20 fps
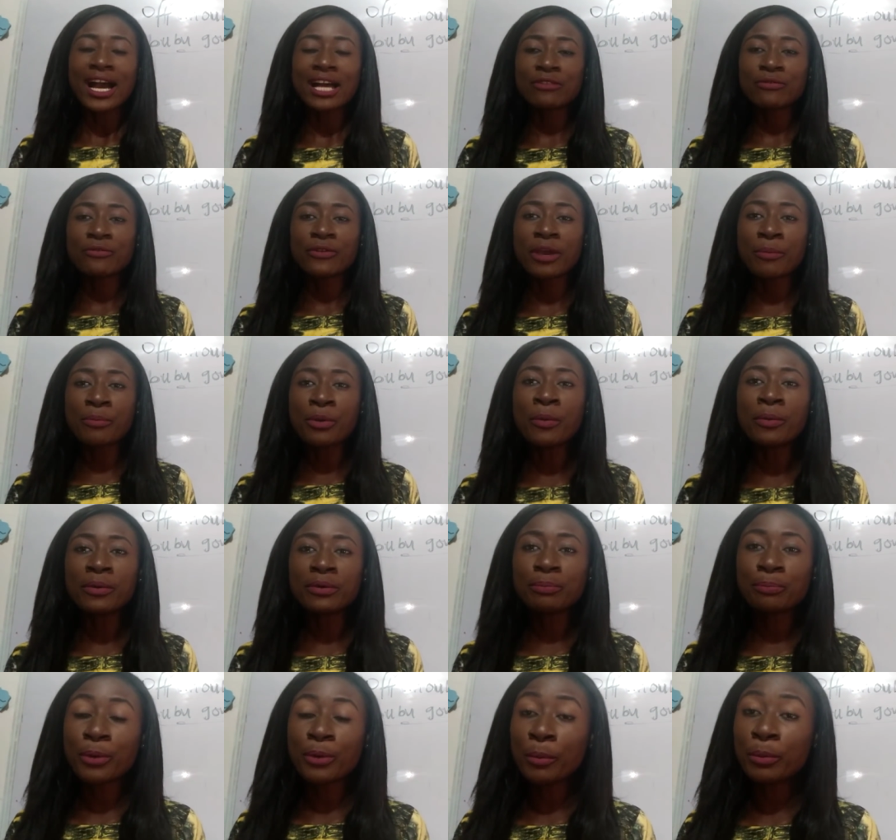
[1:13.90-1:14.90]
And for a
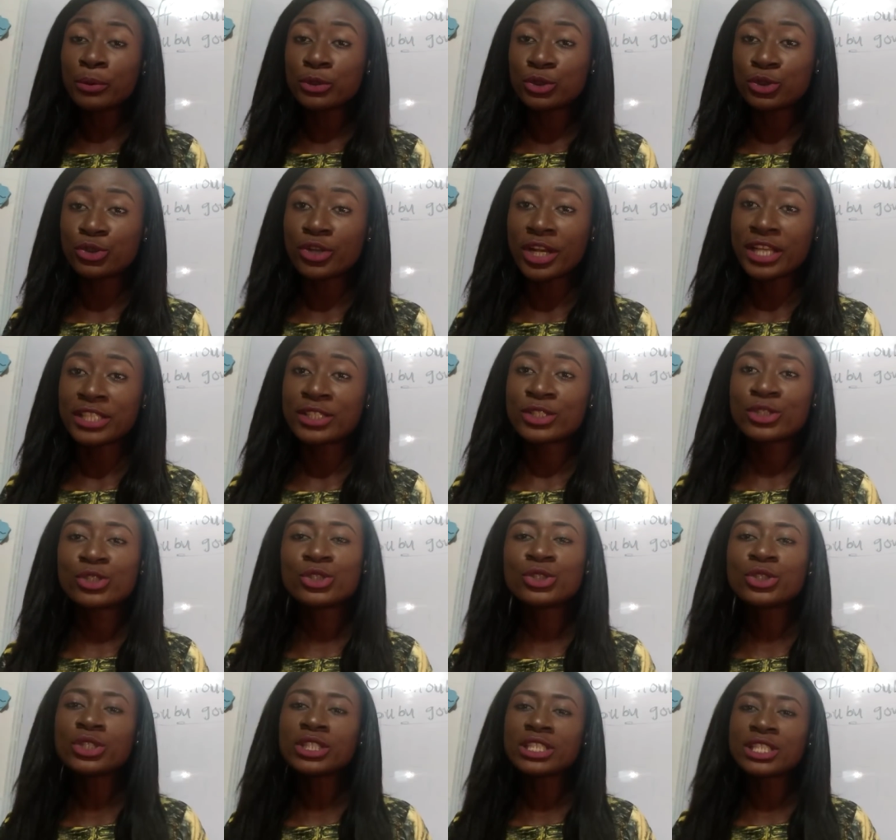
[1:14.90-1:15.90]
bubu dress,
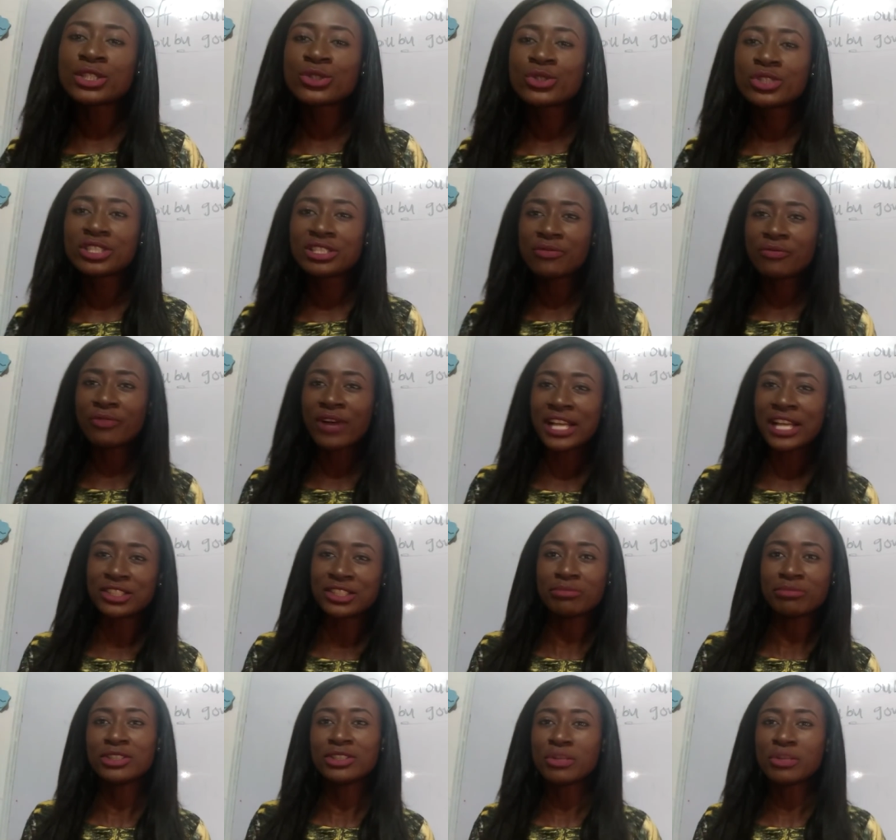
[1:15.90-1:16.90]
you don't need to
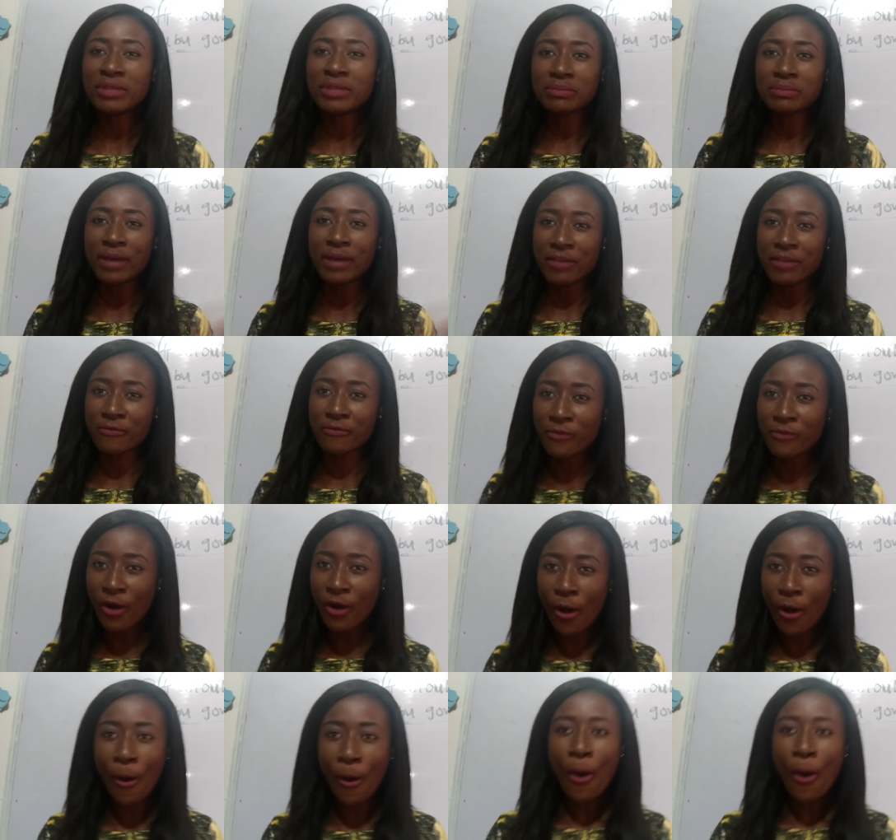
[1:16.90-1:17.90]
divide your measurement by
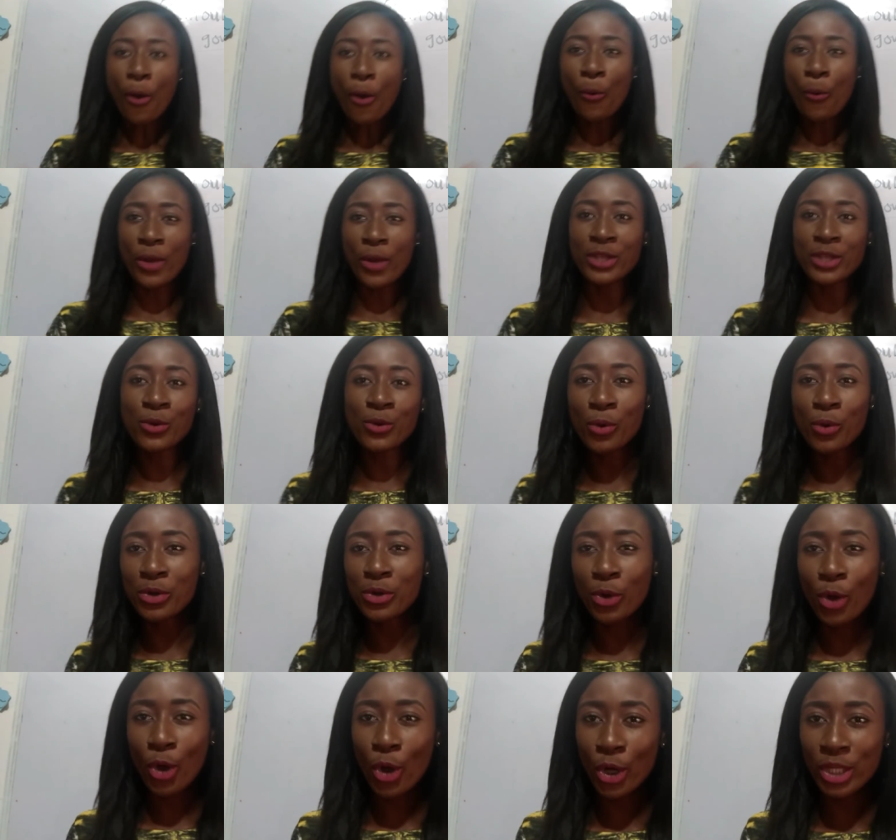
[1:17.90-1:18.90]
4 when you
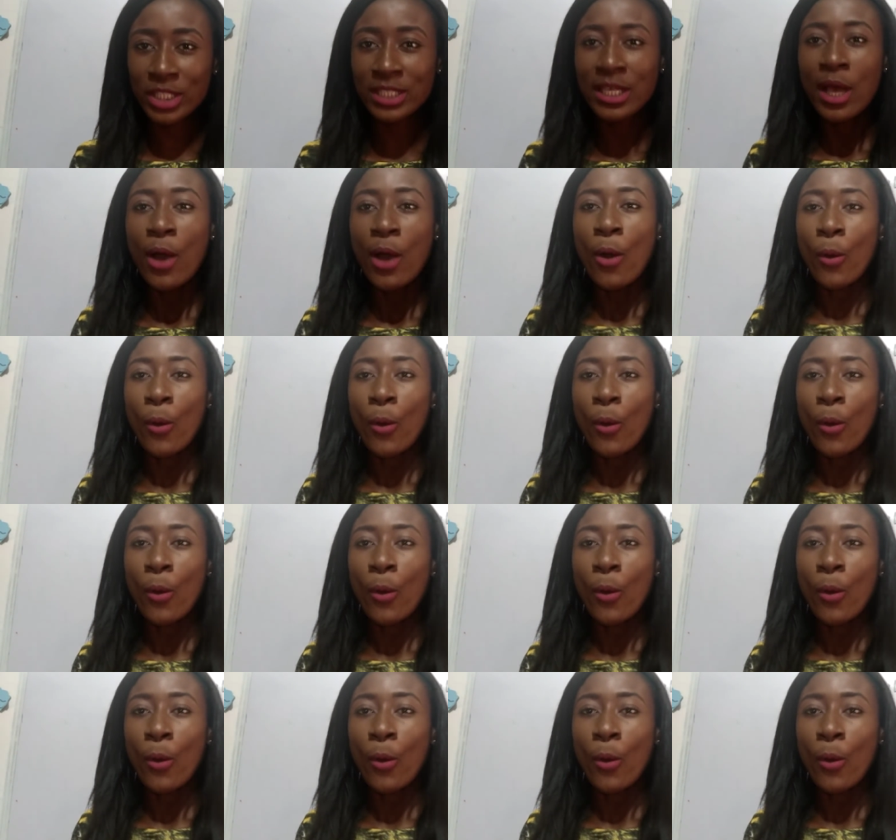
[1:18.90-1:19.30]
want to cut.